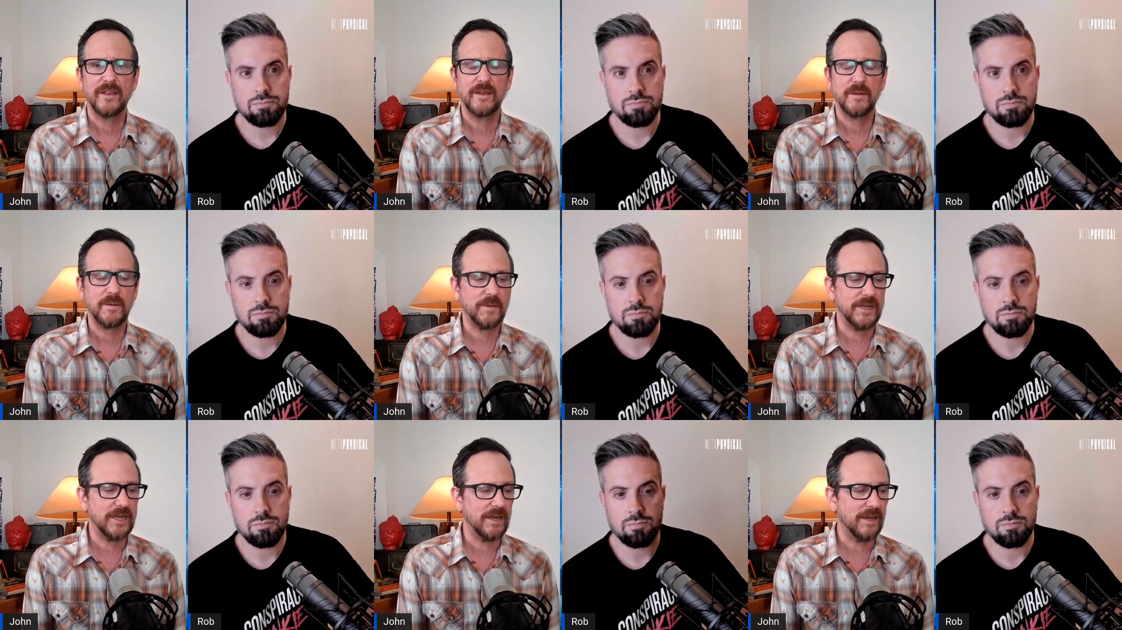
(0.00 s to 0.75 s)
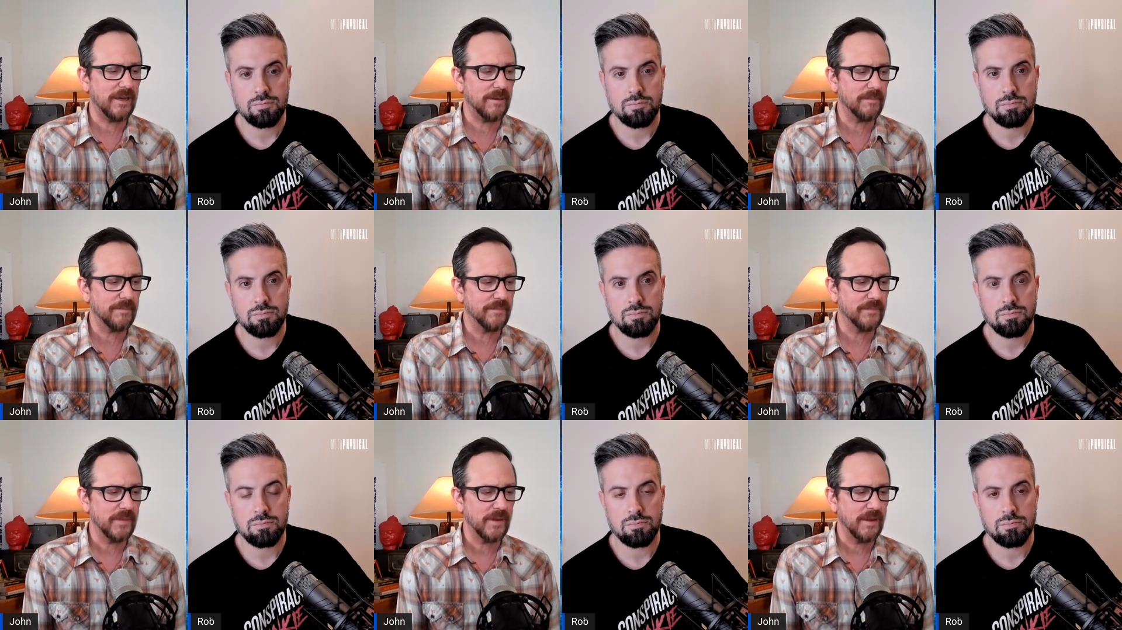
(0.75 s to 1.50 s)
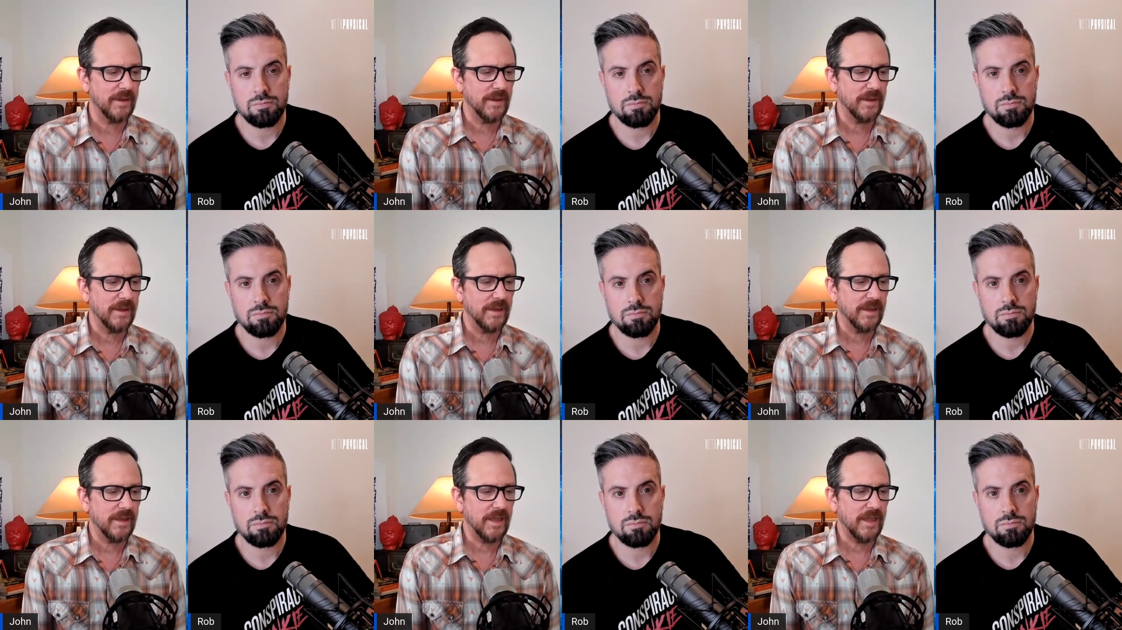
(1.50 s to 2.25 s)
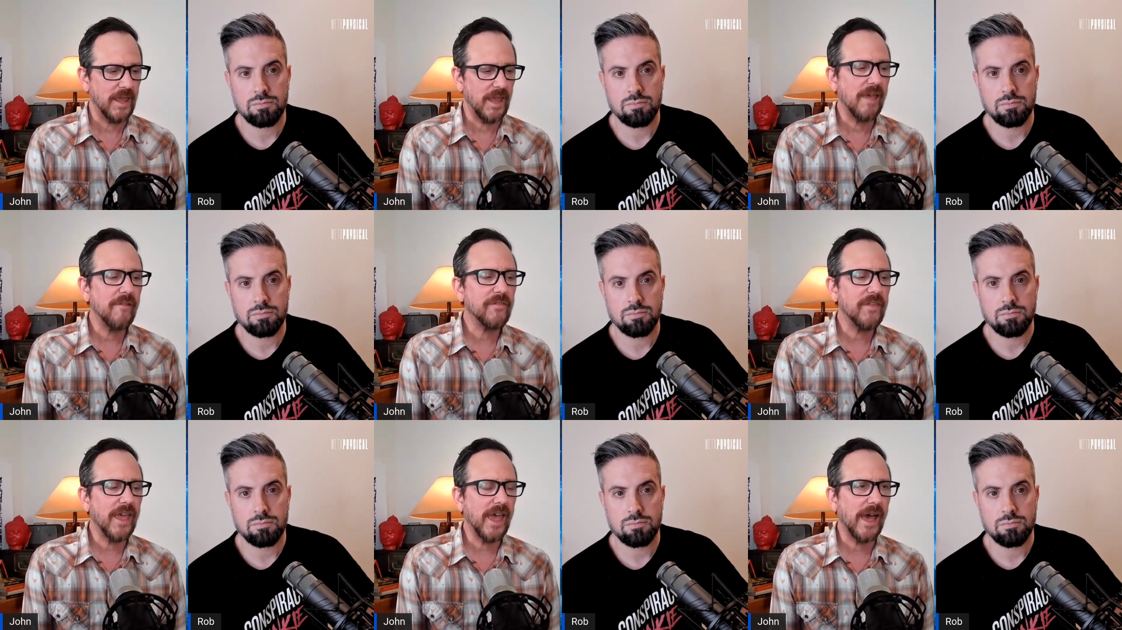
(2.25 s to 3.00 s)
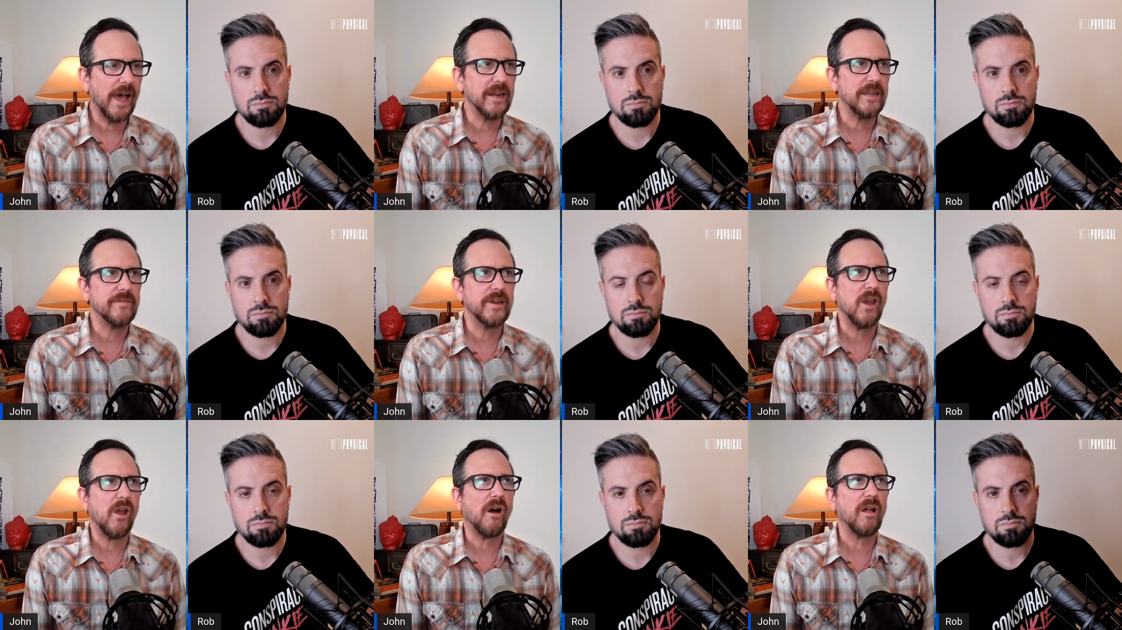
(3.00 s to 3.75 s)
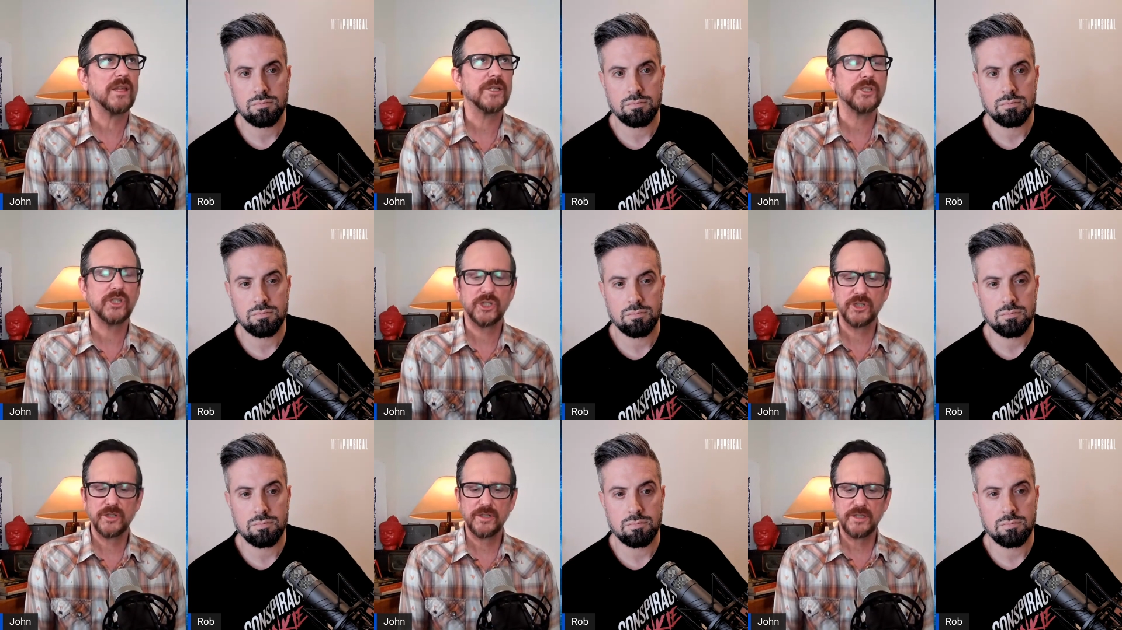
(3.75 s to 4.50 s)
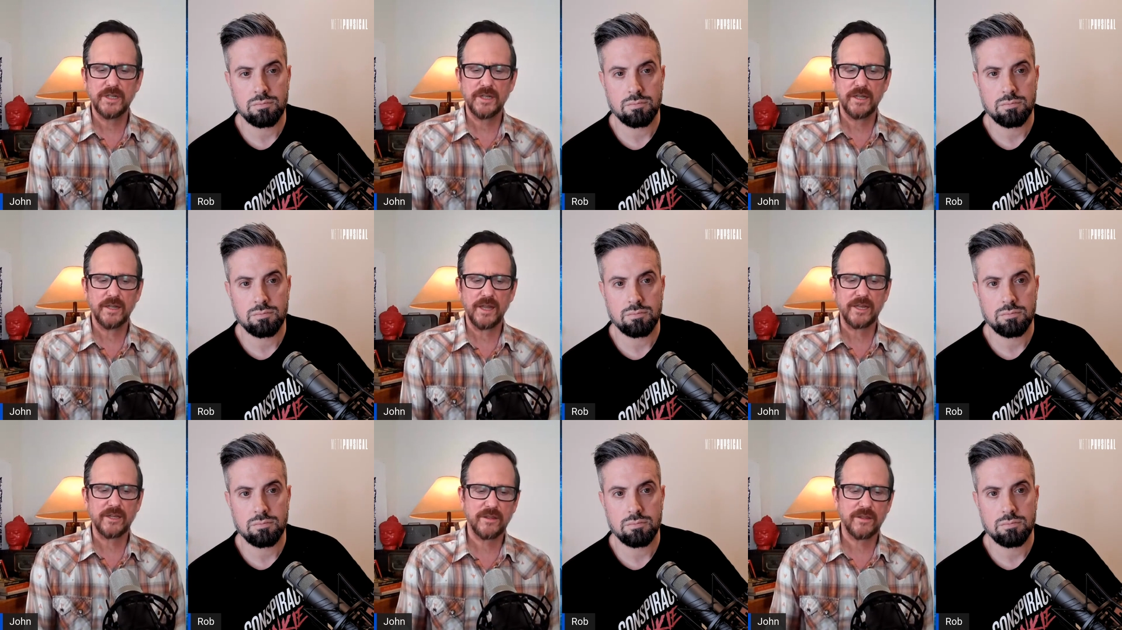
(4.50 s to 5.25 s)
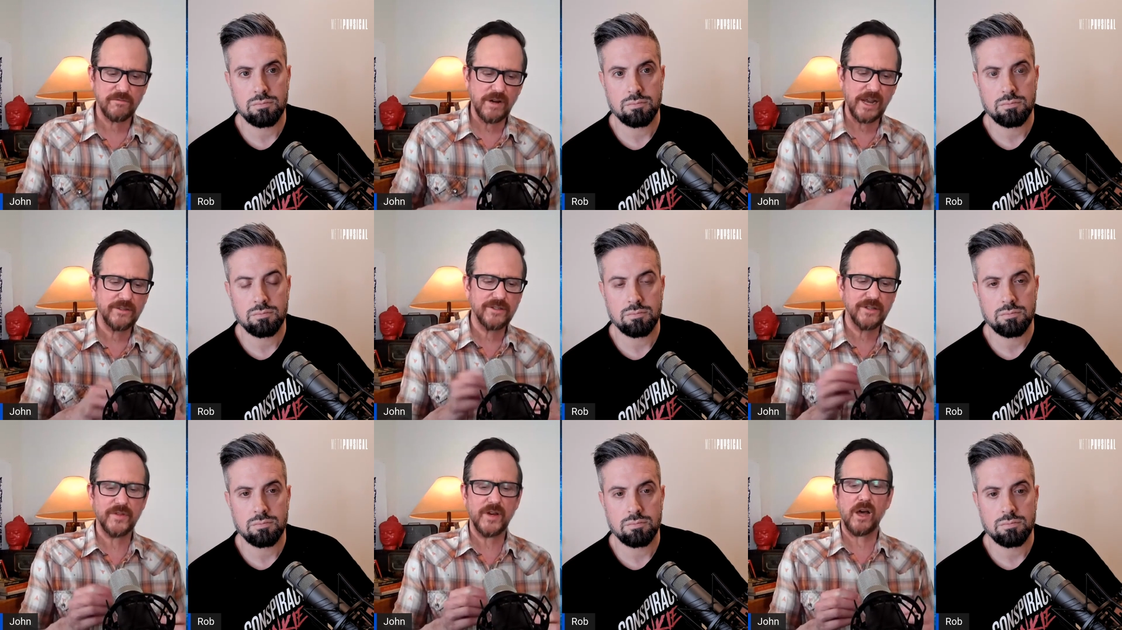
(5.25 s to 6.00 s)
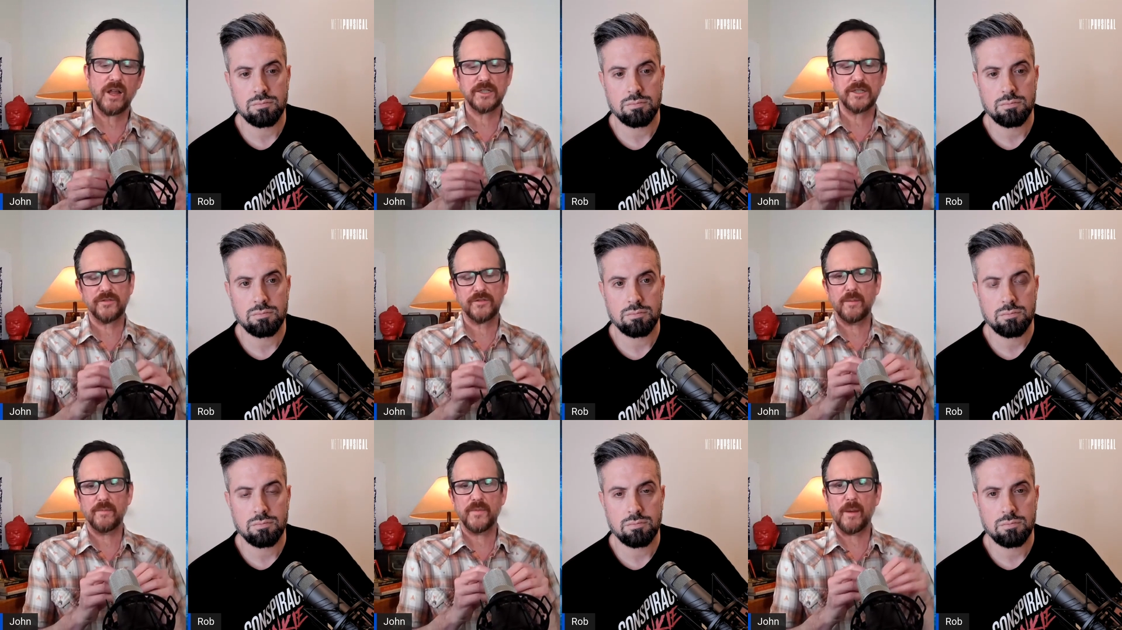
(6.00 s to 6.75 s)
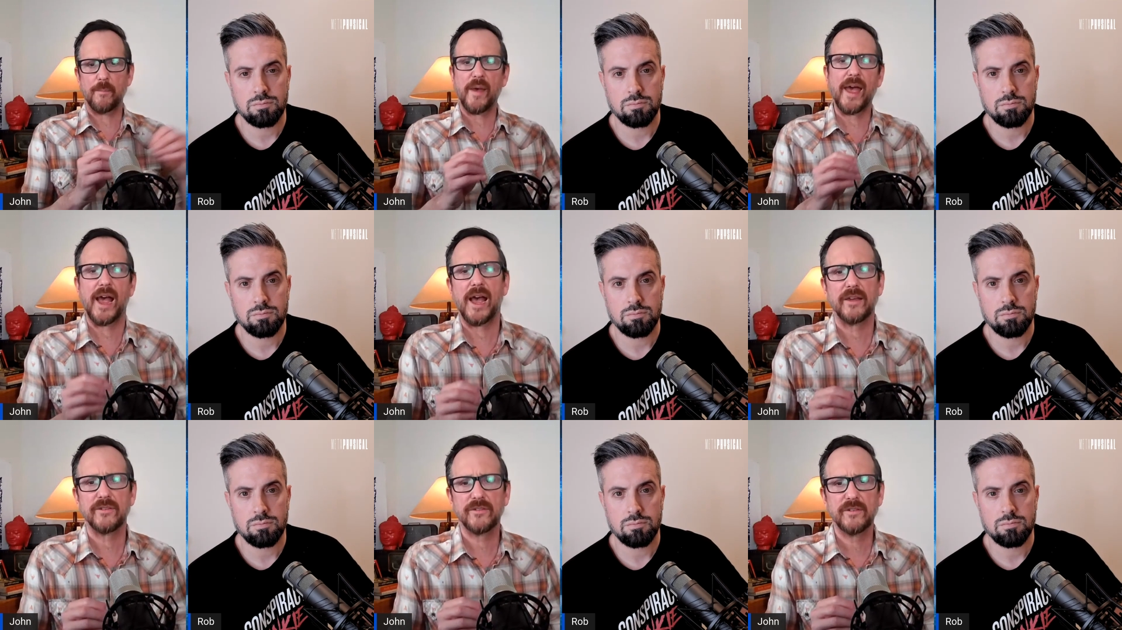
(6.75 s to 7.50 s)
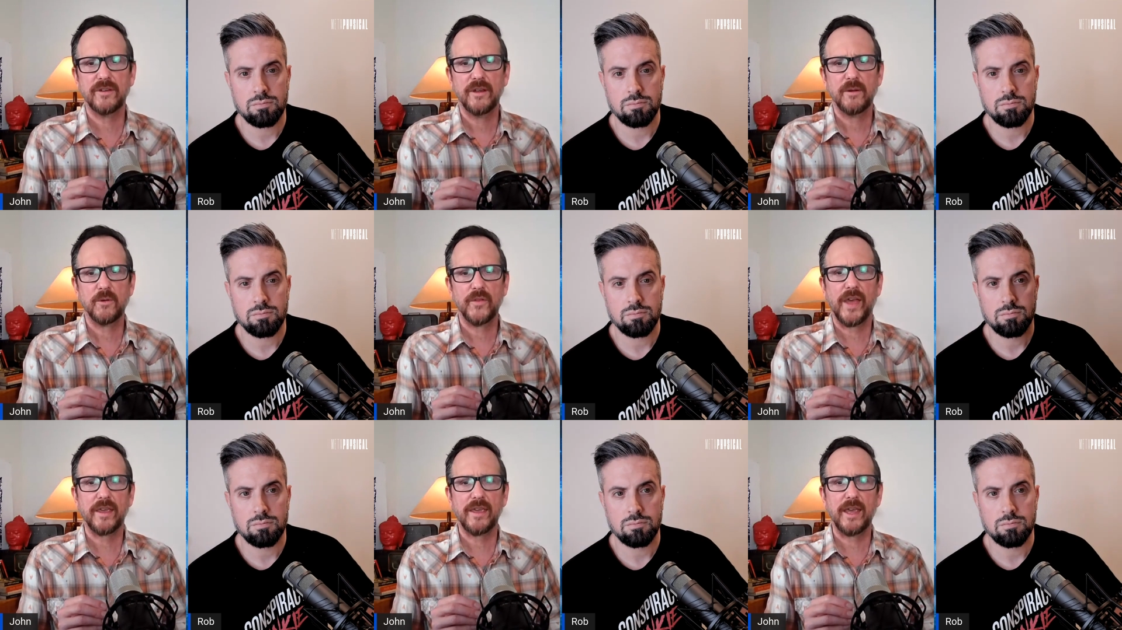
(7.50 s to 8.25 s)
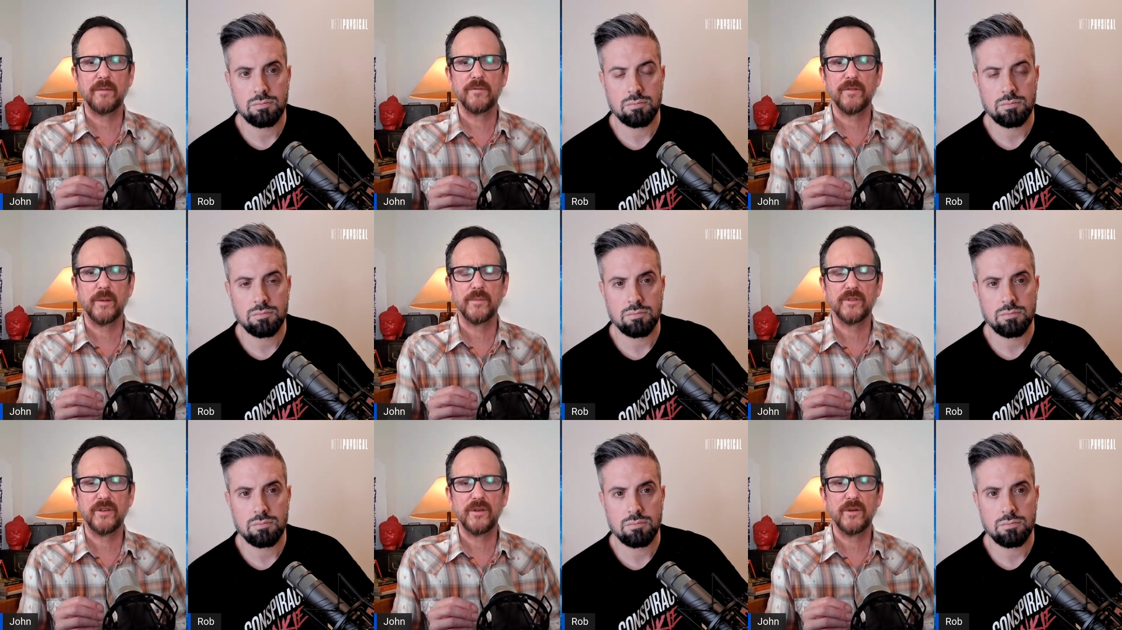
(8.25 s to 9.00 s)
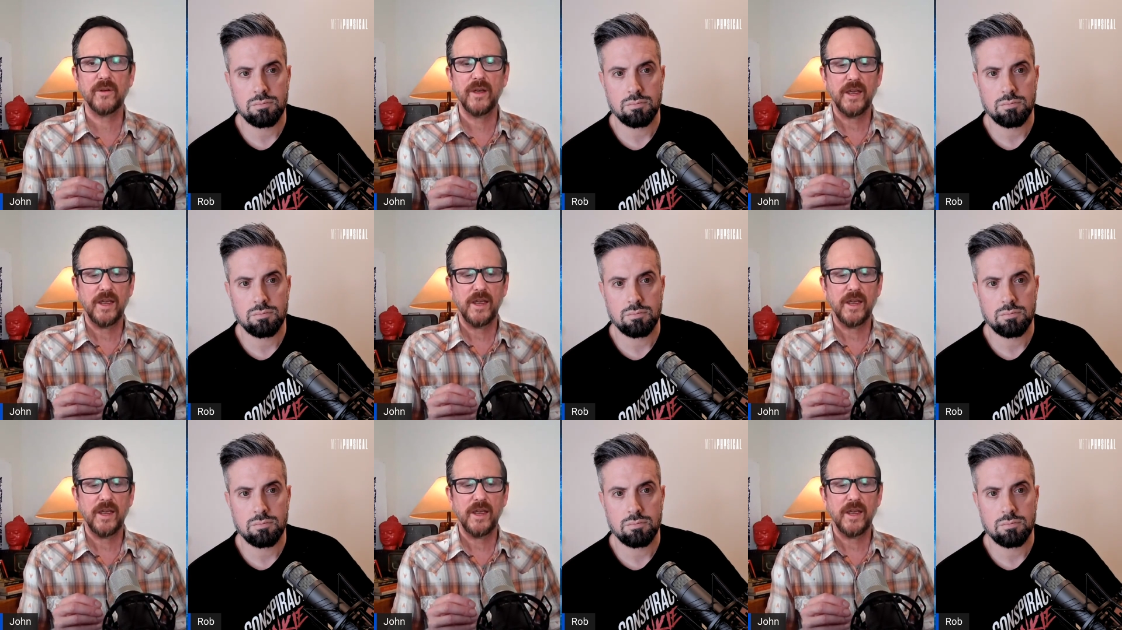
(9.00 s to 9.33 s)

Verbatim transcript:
Speaker 1: I mean, um, if they had even knowledge, like threads of knowledge from the past where that came from too,